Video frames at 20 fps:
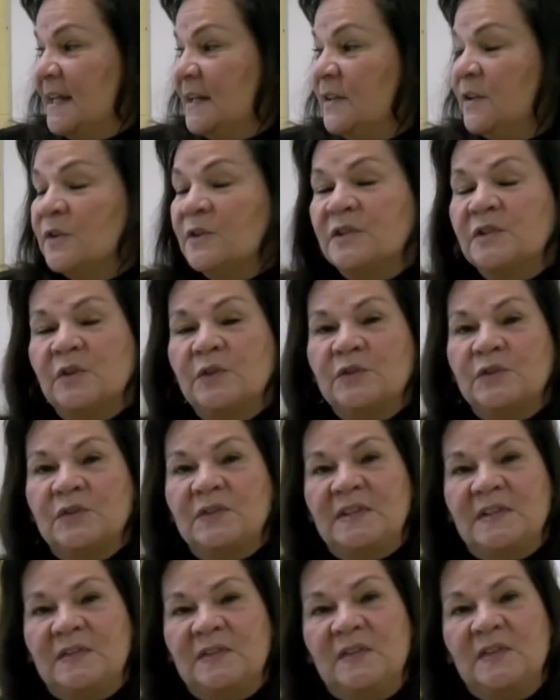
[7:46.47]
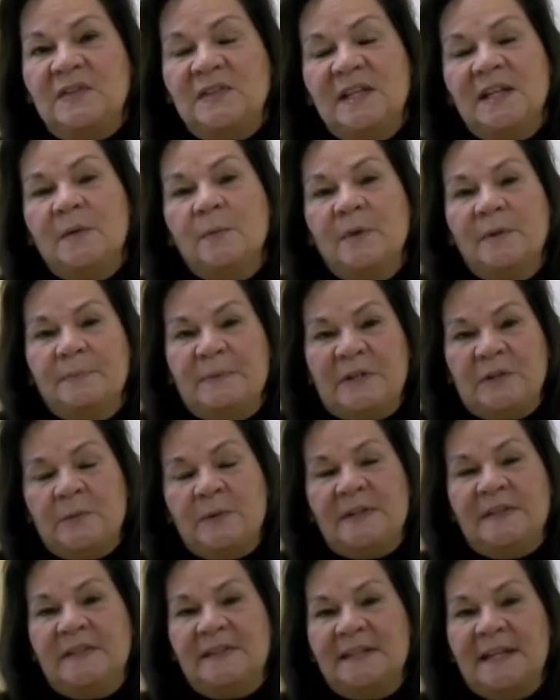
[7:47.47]
there is social distancing
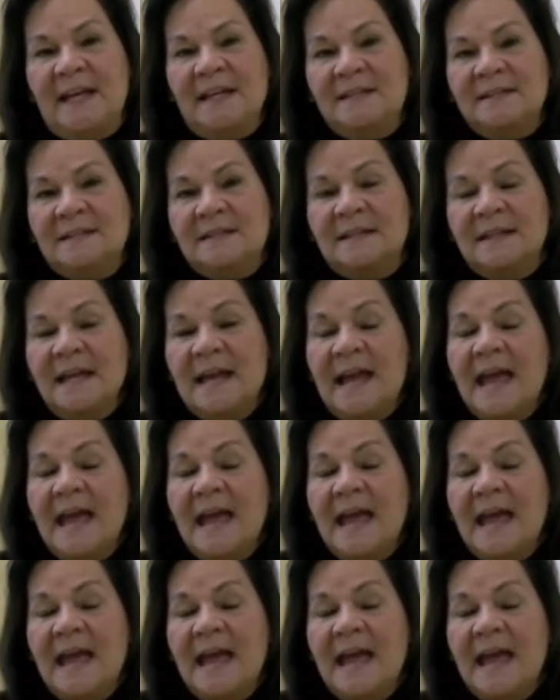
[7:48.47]
between the desks.